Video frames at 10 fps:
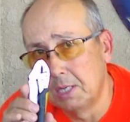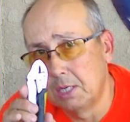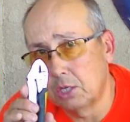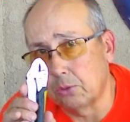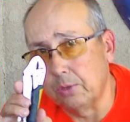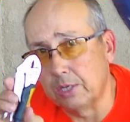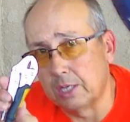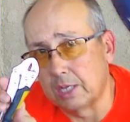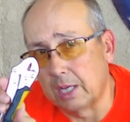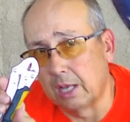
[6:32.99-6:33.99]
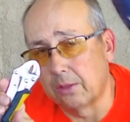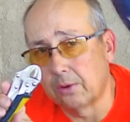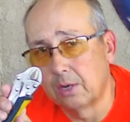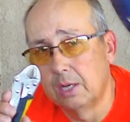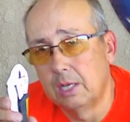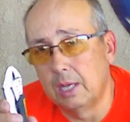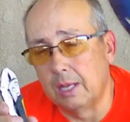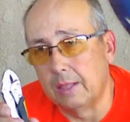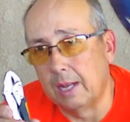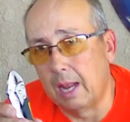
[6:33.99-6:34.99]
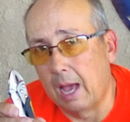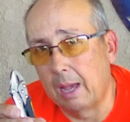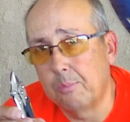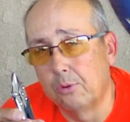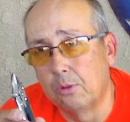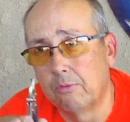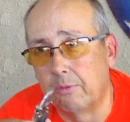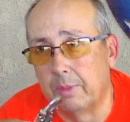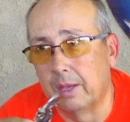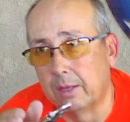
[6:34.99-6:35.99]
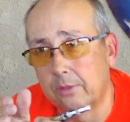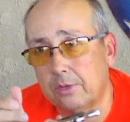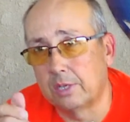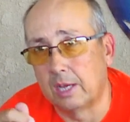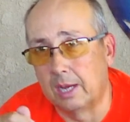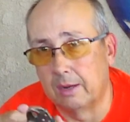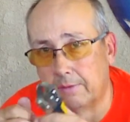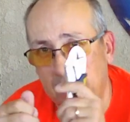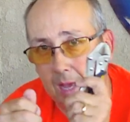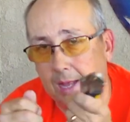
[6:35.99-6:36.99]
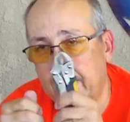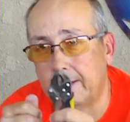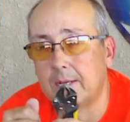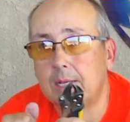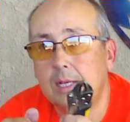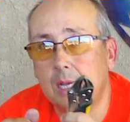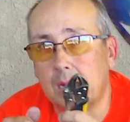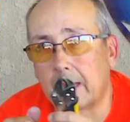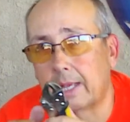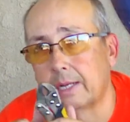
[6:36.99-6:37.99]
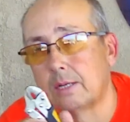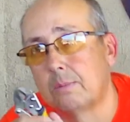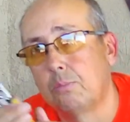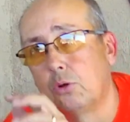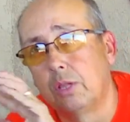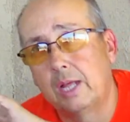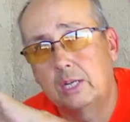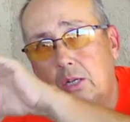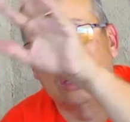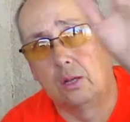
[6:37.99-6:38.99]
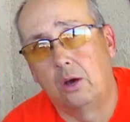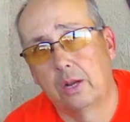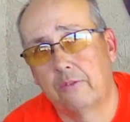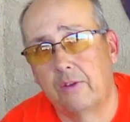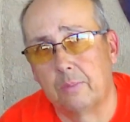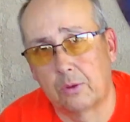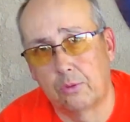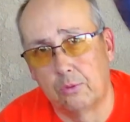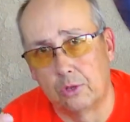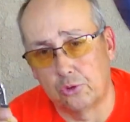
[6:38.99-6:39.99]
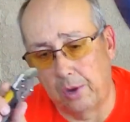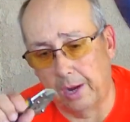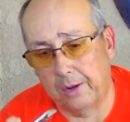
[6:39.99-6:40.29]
squeeze it together, and then I pull from the other side of that, and I can pull that awning fabric through the track.